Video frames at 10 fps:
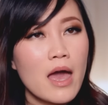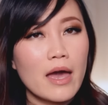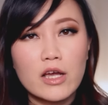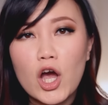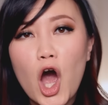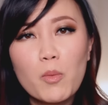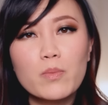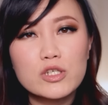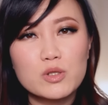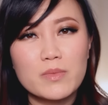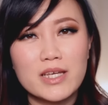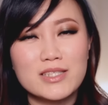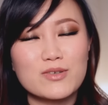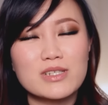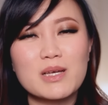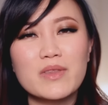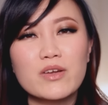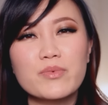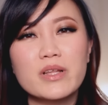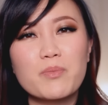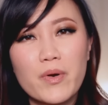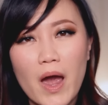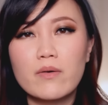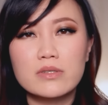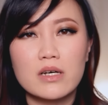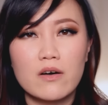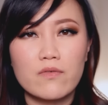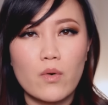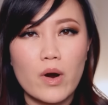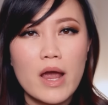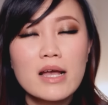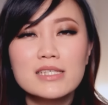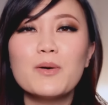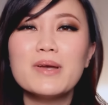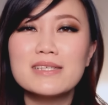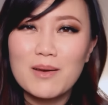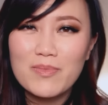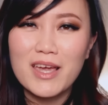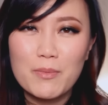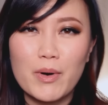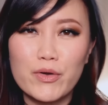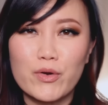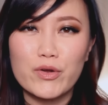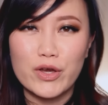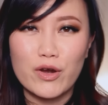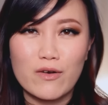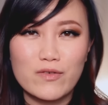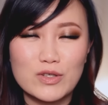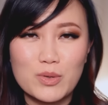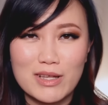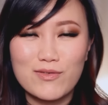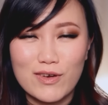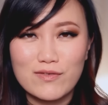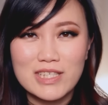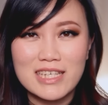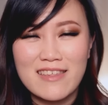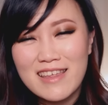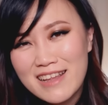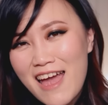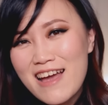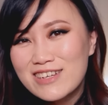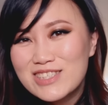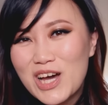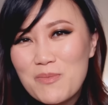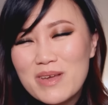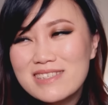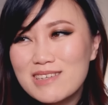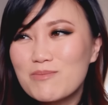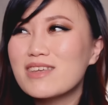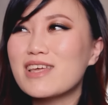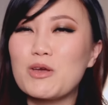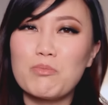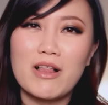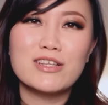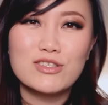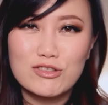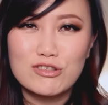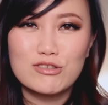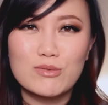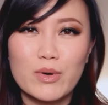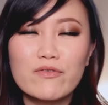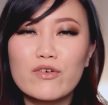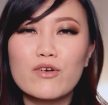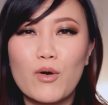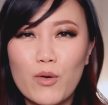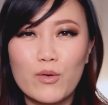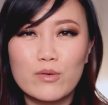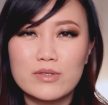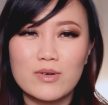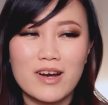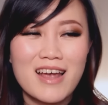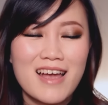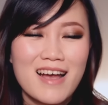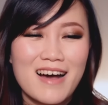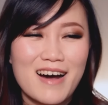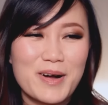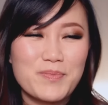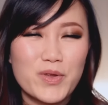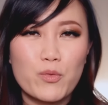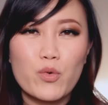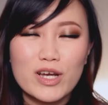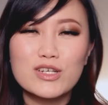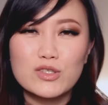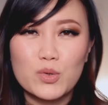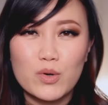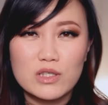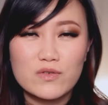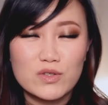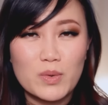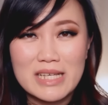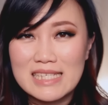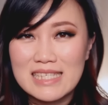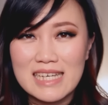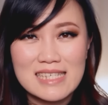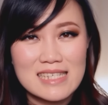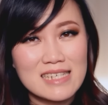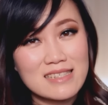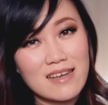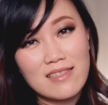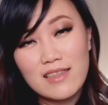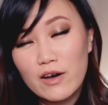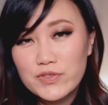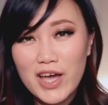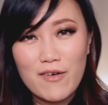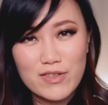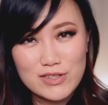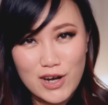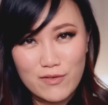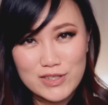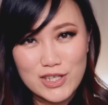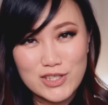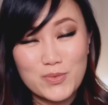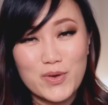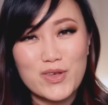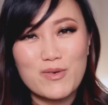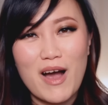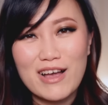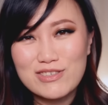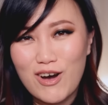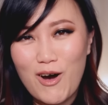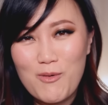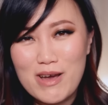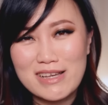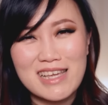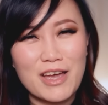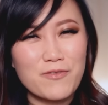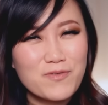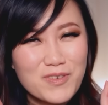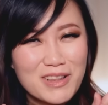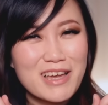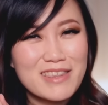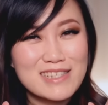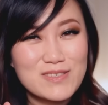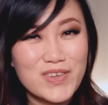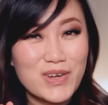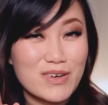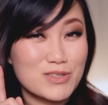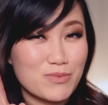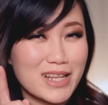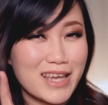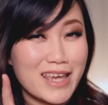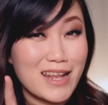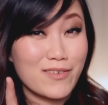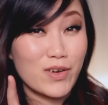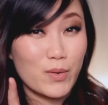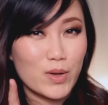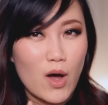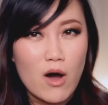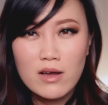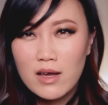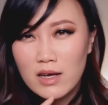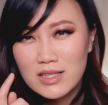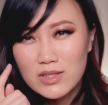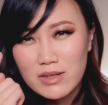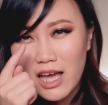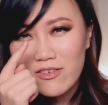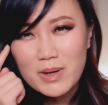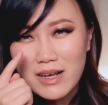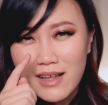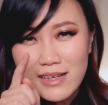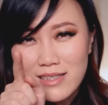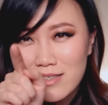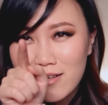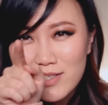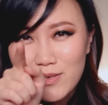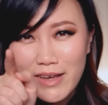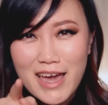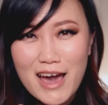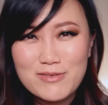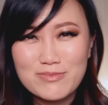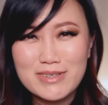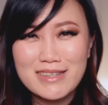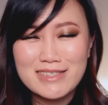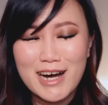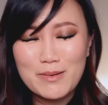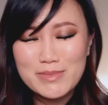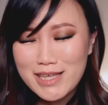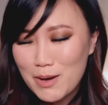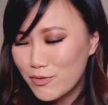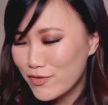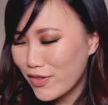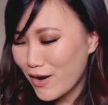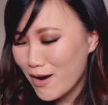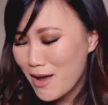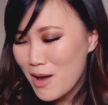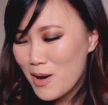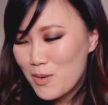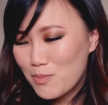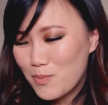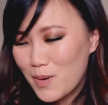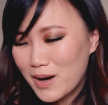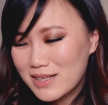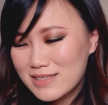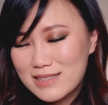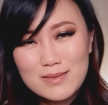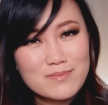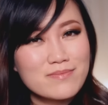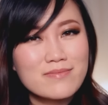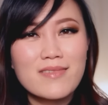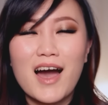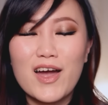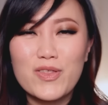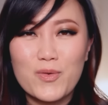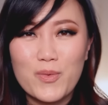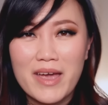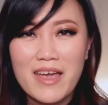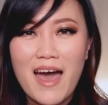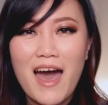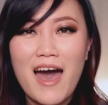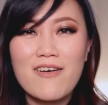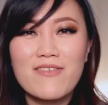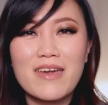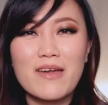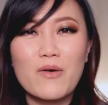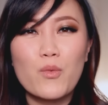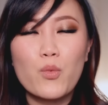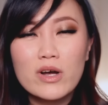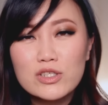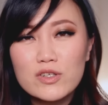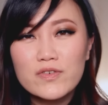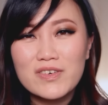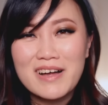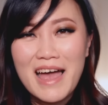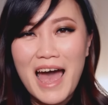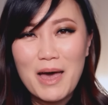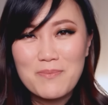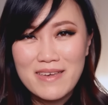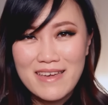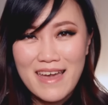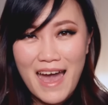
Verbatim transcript: an accomplishment or something you're really proud of or tell me something about your year for 2015 and then tell me something that you plan to do one of your goals or um, you're working towards for 2016 i love to have this conversation with you as always i feel like this video is already getting very long don't have my glasses on so i can't read the timestamp over there but either way, have a wonderful, happy,